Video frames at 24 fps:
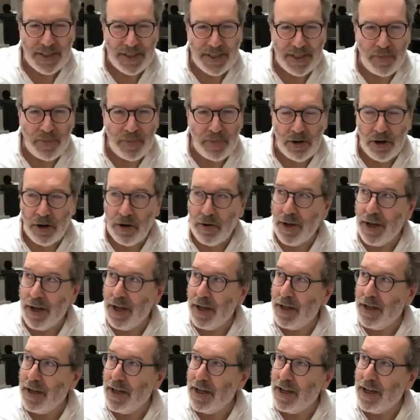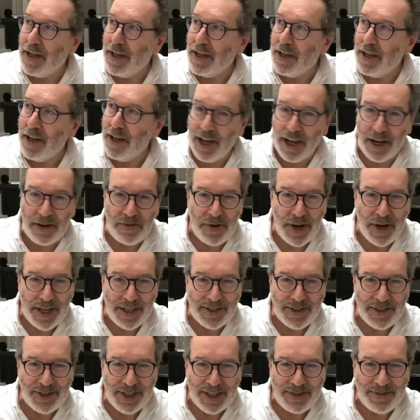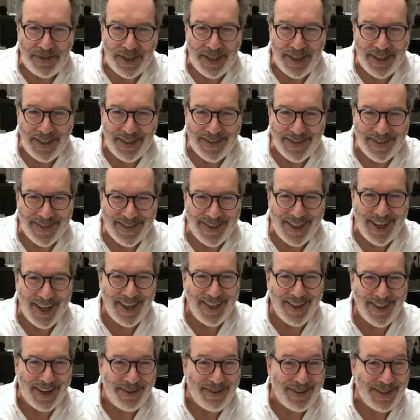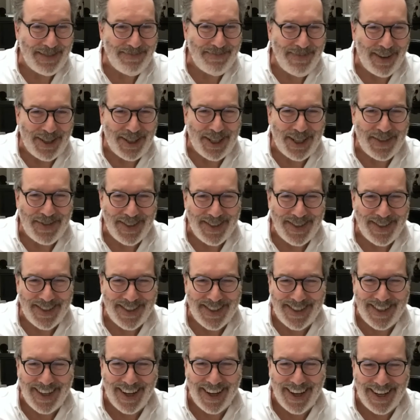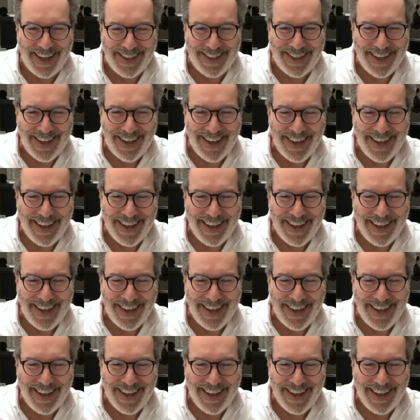a borrower, higher rates generally, there isn't much of a good side.